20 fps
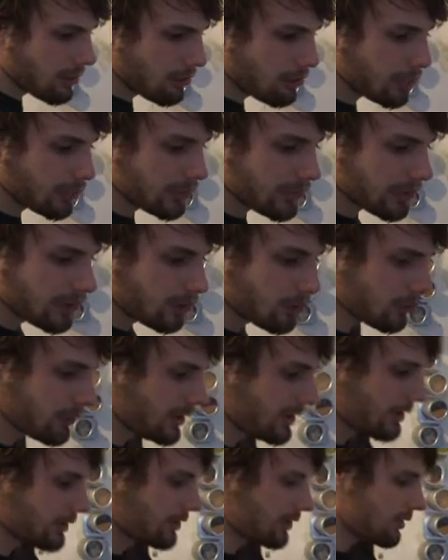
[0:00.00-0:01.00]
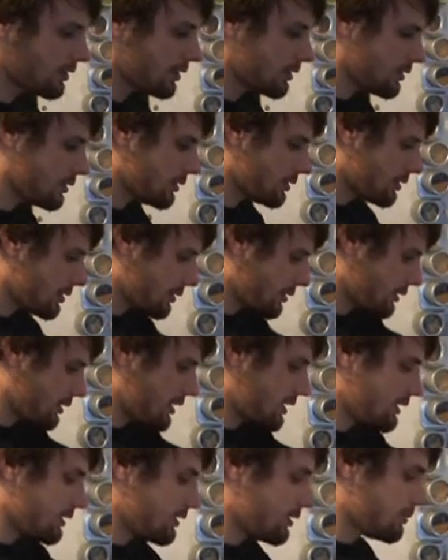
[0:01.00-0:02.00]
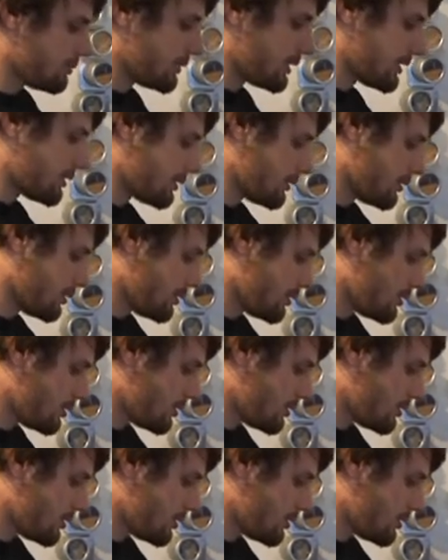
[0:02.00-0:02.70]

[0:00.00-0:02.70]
put the greens into the blender.